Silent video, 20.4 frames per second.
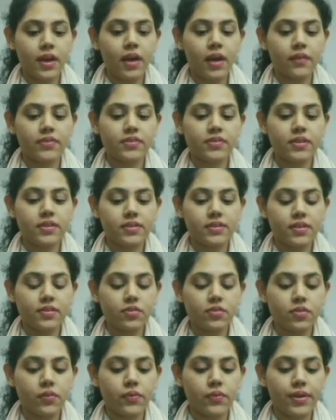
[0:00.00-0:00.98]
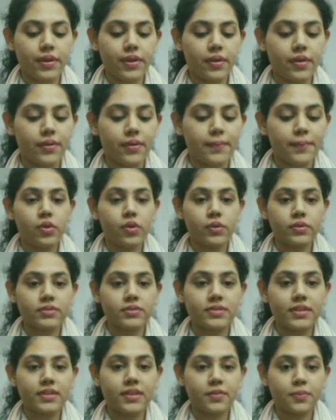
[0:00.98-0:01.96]
We have a sentence over here,
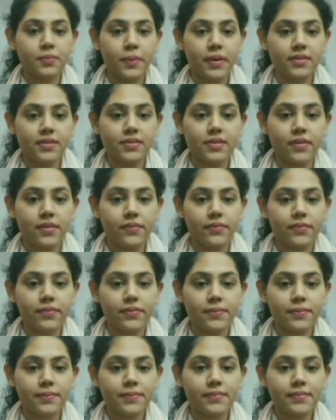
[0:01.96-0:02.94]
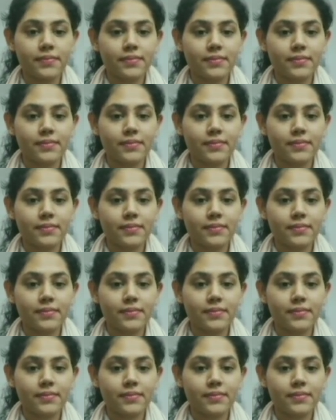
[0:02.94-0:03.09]
looks expensive.